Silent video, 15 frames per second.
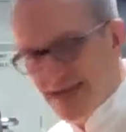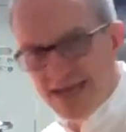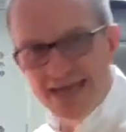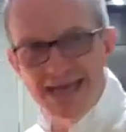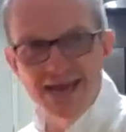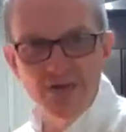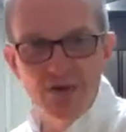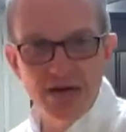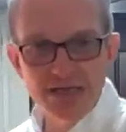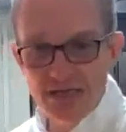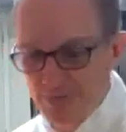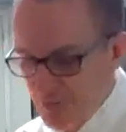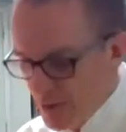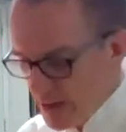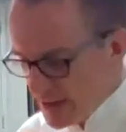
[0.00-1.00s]
like a quinoa
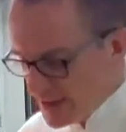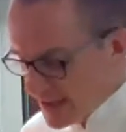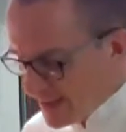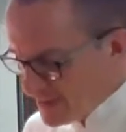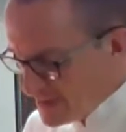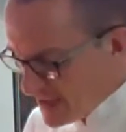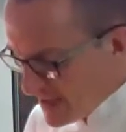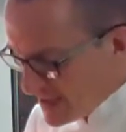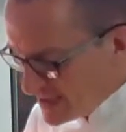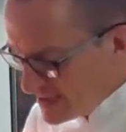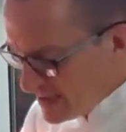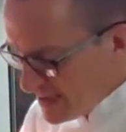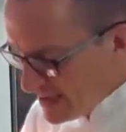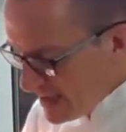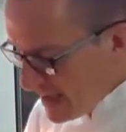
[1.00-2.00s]
tabbouleh type salad.